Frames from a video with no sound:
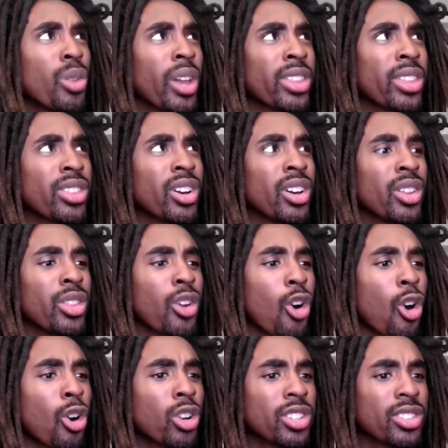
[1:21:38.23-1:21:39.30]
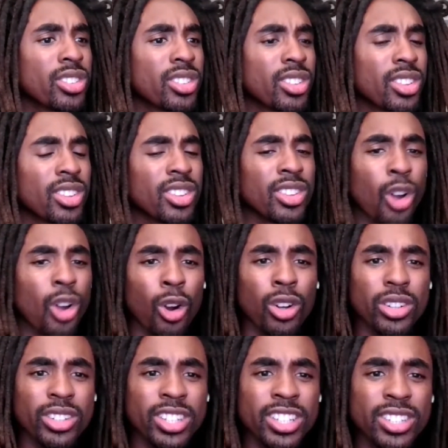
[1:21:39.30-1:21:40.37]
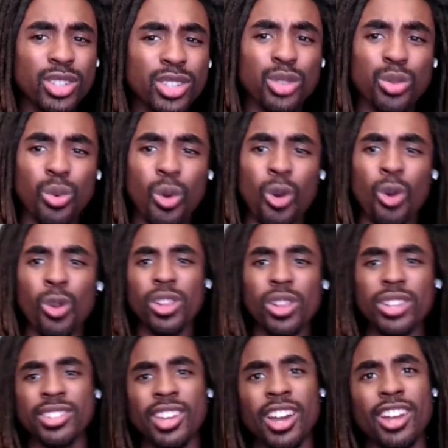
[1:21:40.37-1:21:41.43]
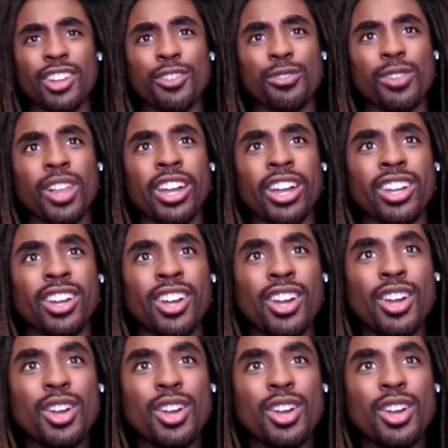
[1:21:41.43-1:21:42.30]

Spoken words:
like the art teacher's role is kind of like